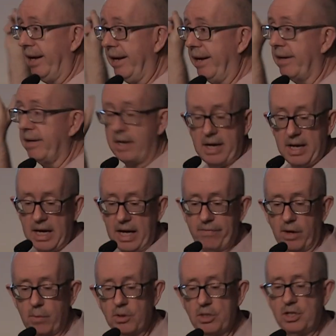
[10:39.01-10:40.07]
here.
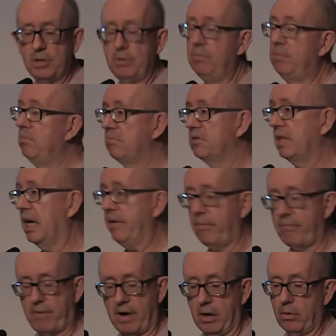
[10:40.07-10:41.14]
If I was to save
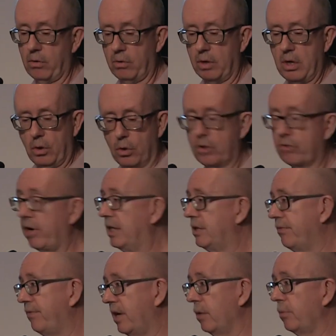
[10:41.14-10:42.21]
a file or
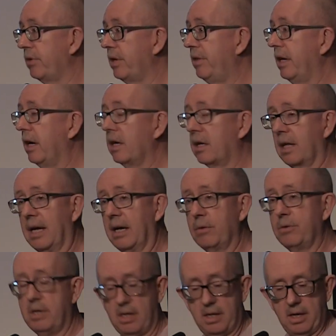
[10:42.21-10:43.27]
create a file within the
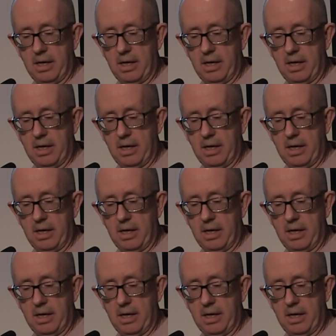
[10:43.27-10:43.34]
iCloud